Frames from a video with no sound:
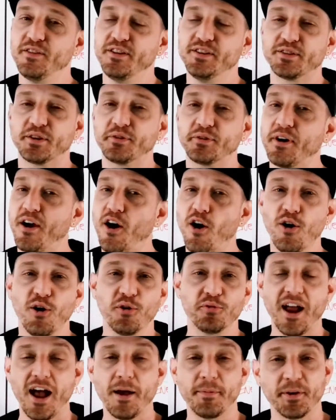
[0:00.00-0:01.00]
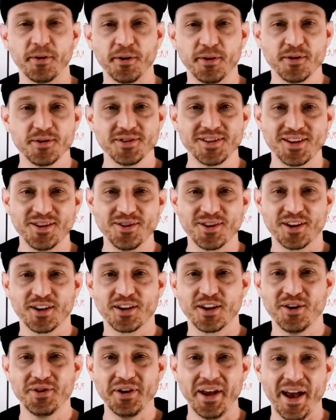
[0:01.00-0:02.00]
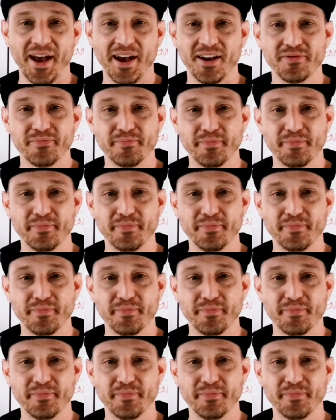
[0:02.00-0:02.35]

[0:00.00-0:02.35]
These are all rabbit holes that you can go down,